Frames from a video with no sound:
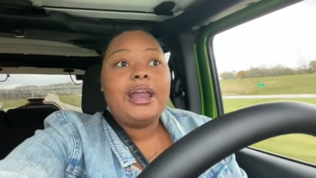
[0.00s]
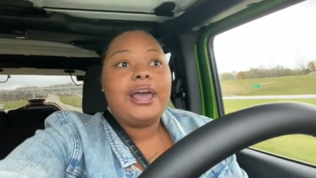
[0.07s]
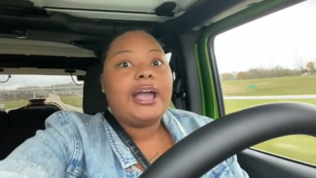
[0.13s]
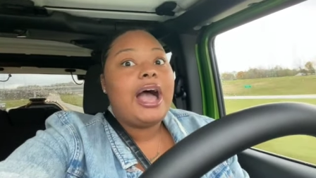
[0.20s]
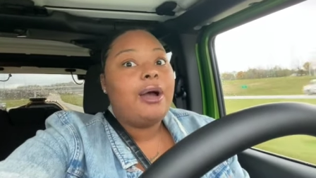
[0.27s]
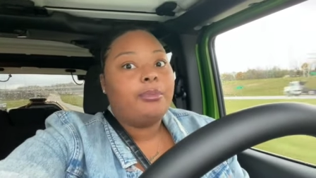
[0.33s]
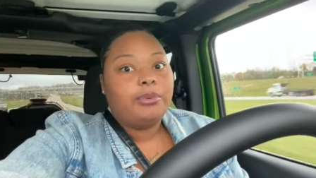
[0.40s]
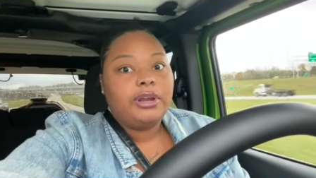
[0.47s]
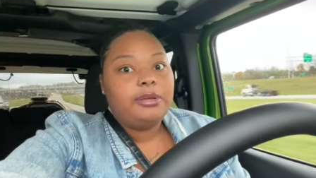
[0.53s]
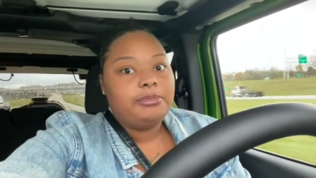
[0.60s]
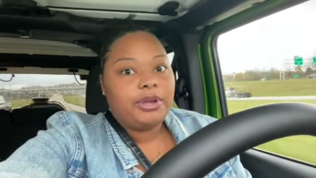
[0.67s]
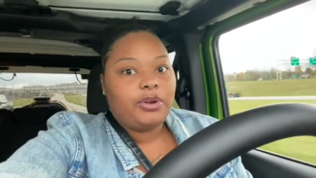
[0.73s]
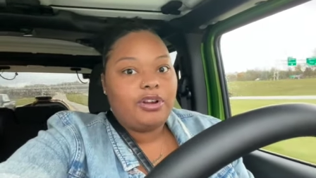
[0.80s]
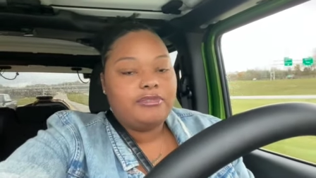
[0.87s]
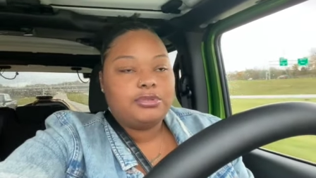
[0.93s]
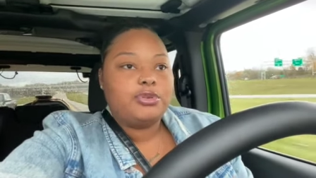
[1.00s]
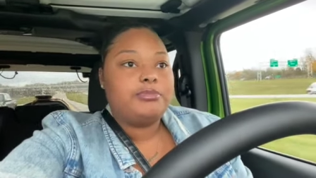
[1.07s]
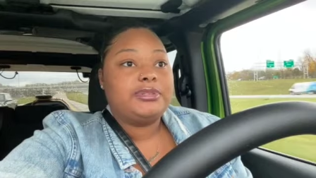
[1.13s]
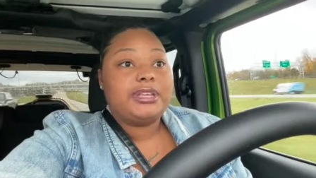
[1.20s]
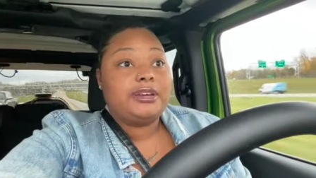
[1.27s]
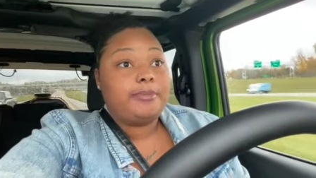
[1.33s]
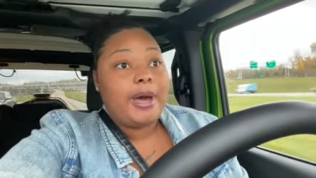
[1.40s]
Like, I've really been craving sweet
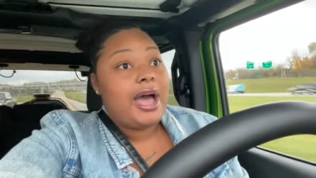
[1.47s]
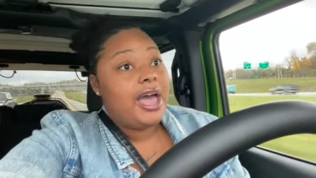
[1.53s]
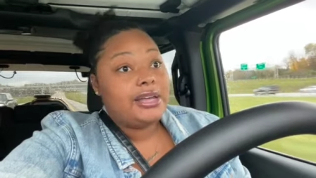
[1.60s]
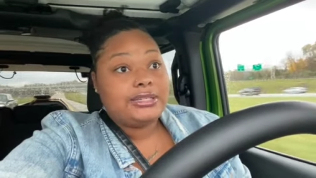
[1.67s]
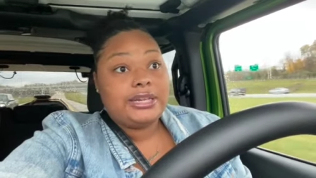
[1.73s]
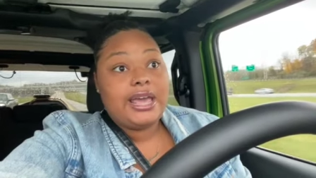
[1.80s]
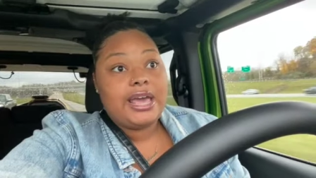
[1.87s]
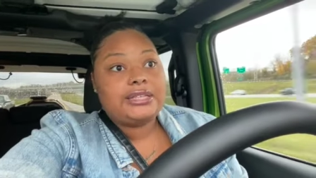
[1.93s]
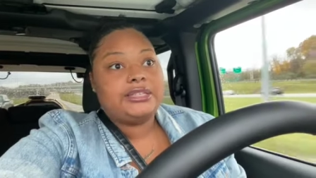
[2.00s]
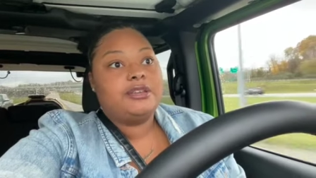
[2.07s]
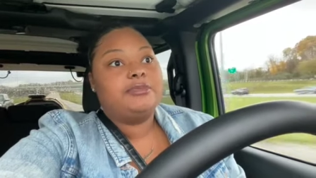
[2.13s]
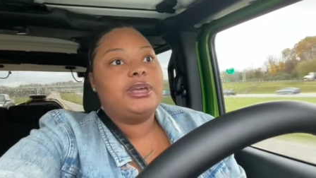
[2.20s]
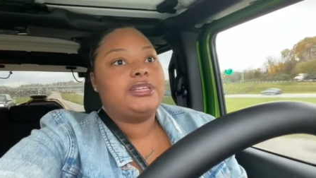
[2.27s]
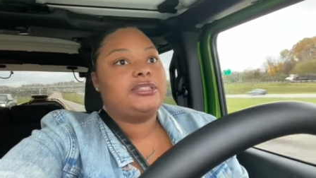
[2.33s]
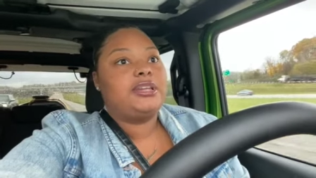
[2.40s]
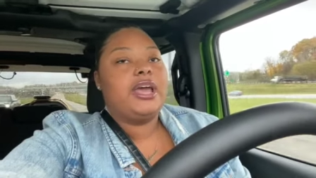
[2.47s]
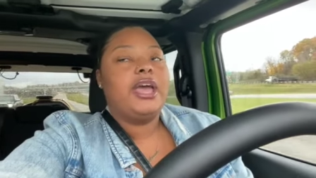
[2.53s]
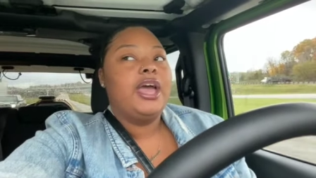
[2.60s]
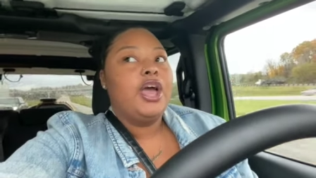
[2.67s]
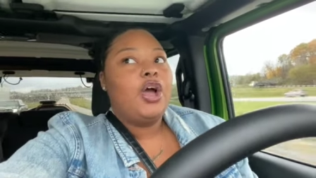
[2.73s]
potato pie. I actually had some yesterday,